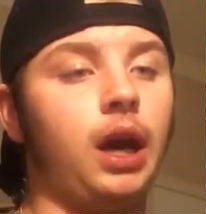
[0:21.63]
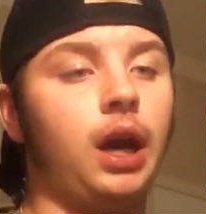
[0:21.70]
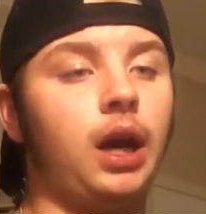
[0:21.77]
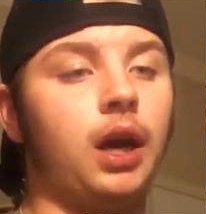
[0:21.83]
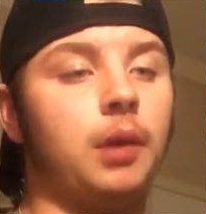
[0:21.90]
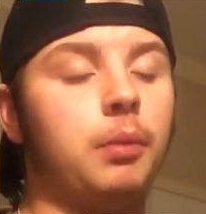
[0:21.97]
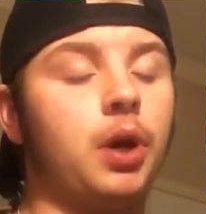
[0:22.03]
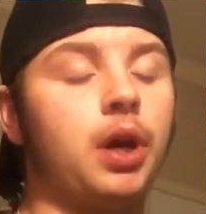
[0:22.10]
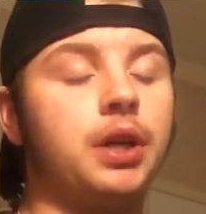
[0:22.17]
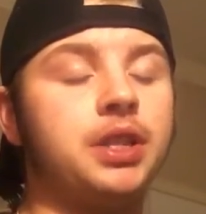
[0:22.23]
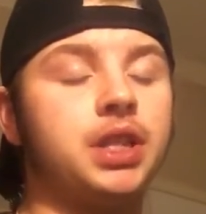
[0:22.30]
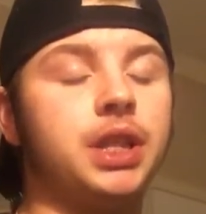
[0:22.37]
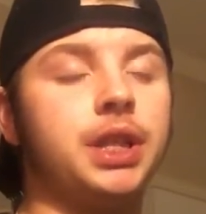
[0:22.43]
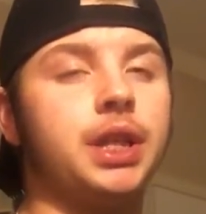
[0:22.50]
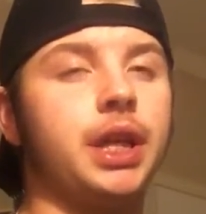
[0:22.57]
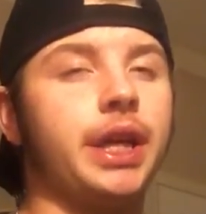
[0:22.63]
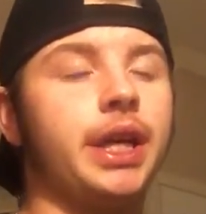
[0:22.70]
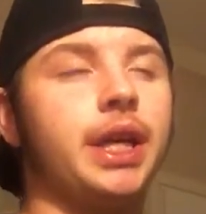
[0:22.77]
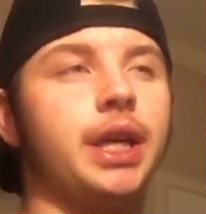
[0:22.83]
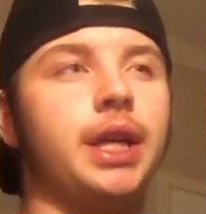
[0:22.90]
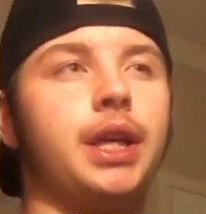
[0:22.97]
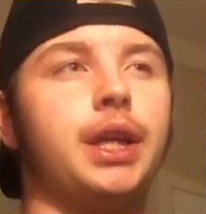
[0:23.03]
I'm honestly
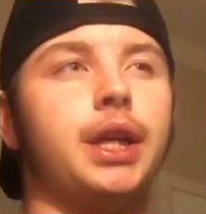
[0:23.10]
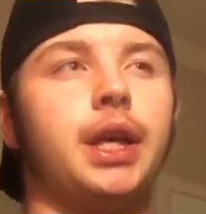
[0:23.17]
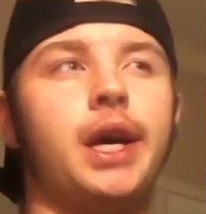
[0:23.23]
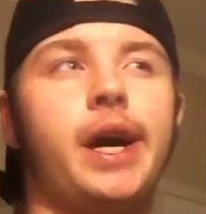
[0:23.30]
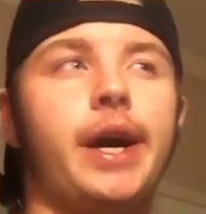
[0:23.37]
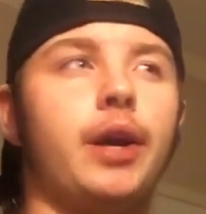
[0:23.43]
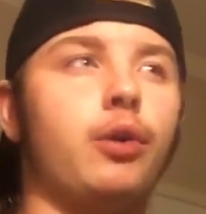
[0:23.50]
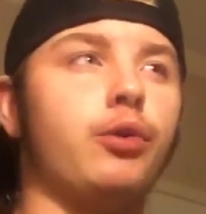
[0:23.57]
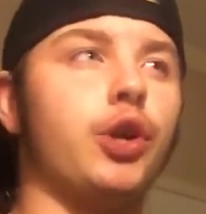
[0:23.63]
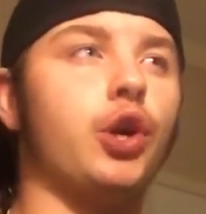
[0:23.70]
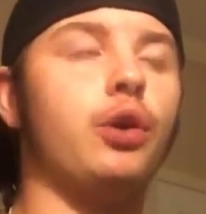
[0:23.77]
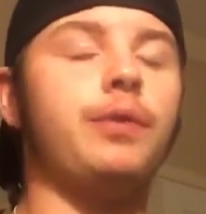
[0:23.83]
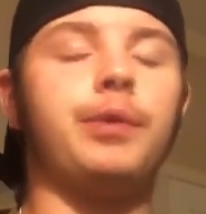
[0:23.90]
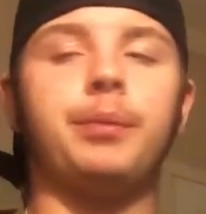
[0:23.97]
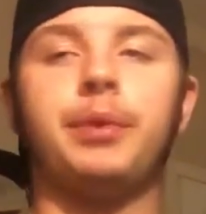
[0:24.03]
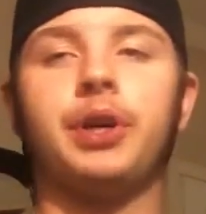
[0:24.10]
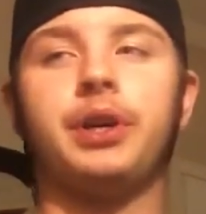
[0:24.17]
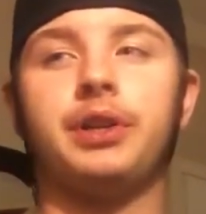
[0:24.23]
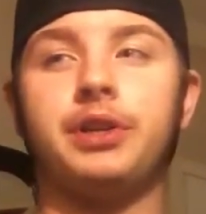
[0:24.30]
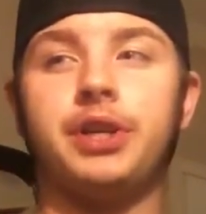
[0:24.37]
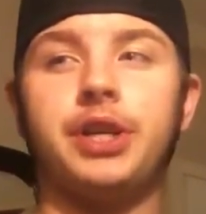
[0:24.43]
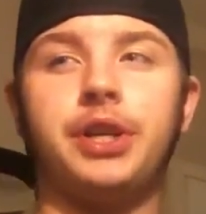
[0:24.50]
thinking I don't know if I'm going to
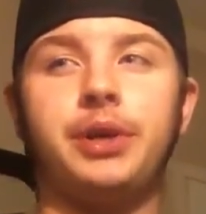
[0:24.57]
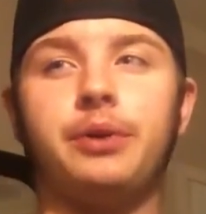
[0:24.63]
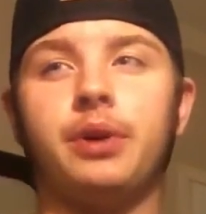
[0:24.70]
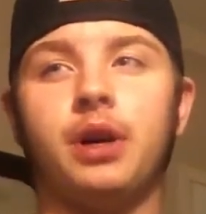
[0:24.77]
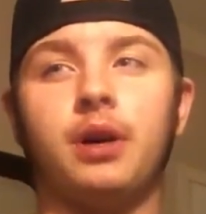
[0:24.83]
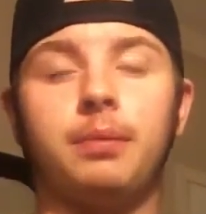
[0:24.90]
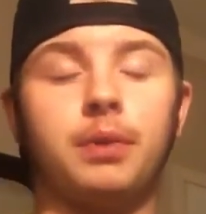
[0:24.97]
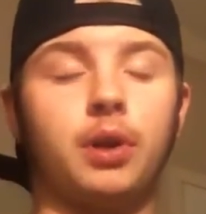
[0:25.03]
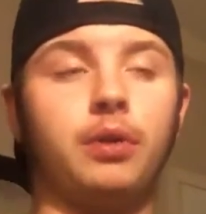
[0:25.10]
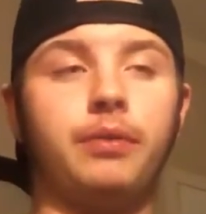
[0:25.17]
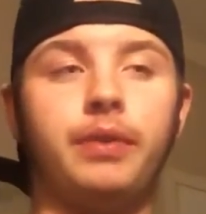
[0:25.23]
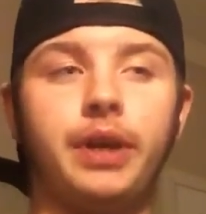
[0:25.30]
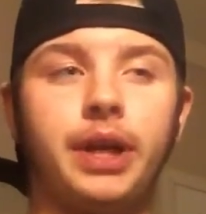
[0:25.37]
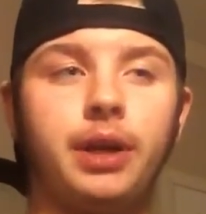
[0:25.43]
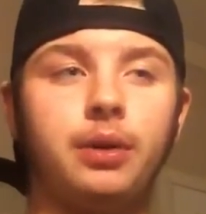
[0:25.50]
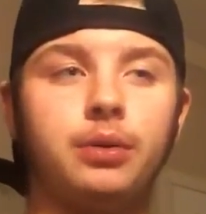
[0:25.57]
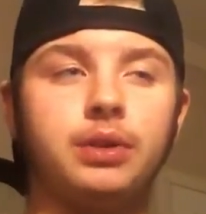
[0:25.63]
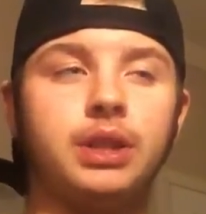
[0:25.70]
continue to upload videos.